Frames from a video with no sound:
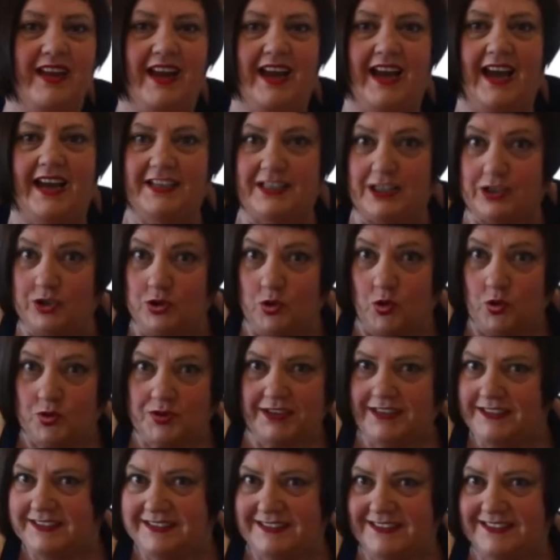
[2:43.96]
and a
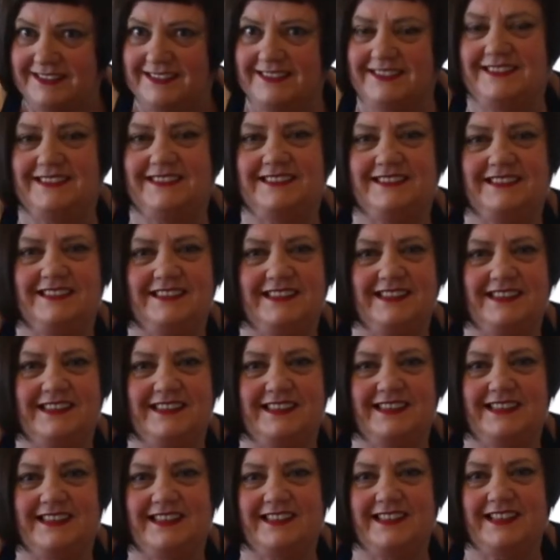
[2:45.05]
daughter,
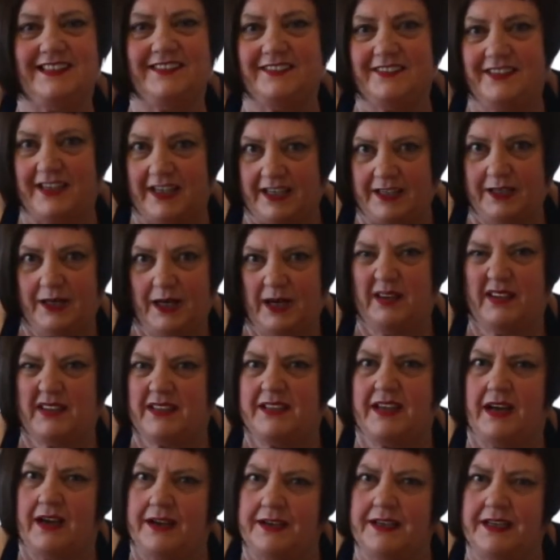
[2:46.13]

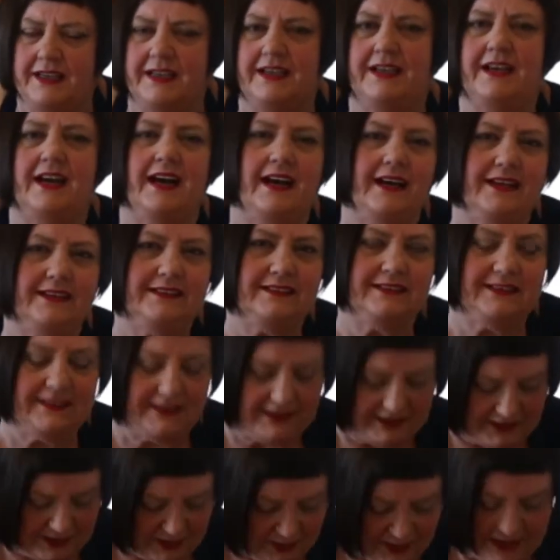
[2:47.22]
Anneke and
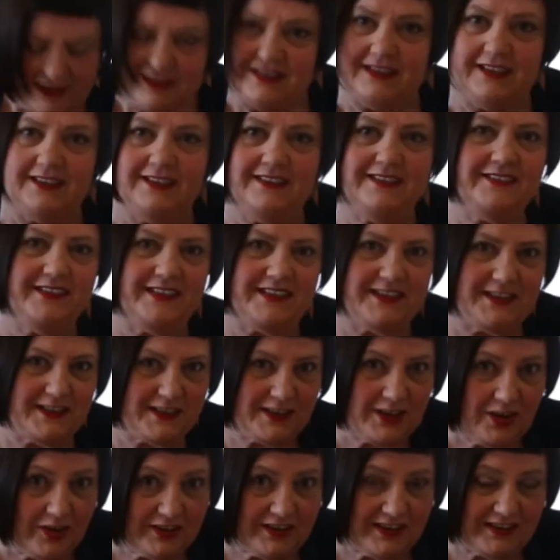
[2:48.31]
Jonita, that
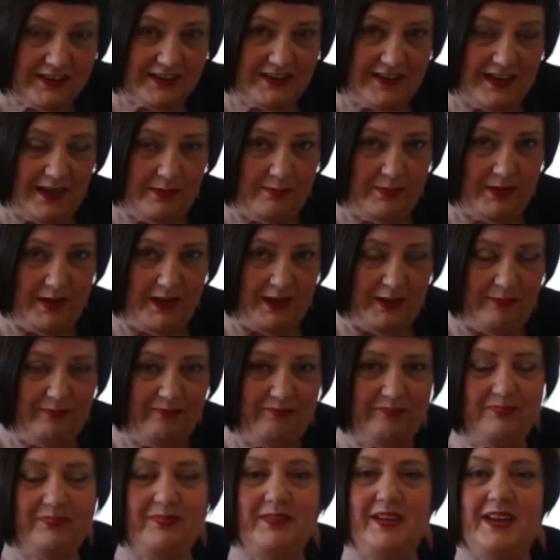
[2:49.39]
started the company.
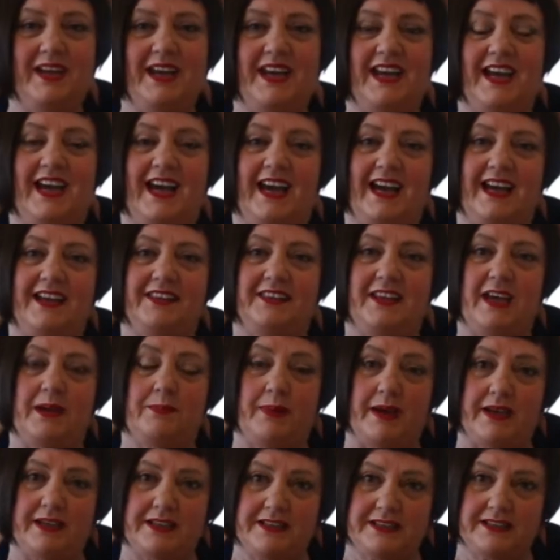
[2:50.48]
And they're
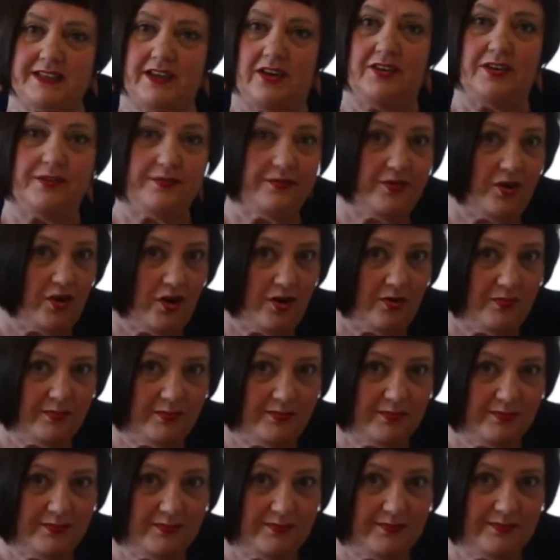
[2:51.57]
based on a farm
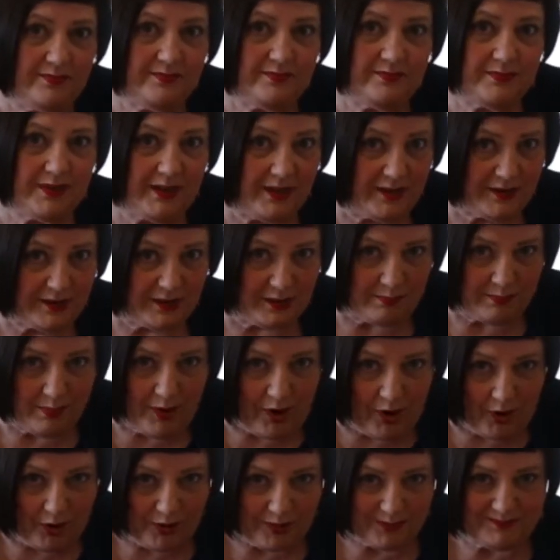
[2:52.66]
close to
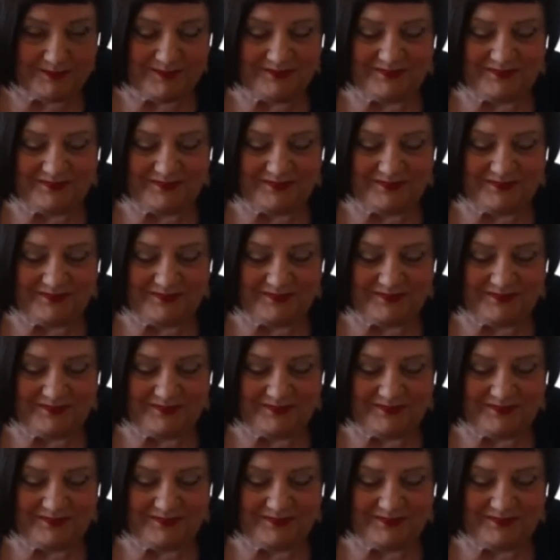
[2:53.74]
Paul.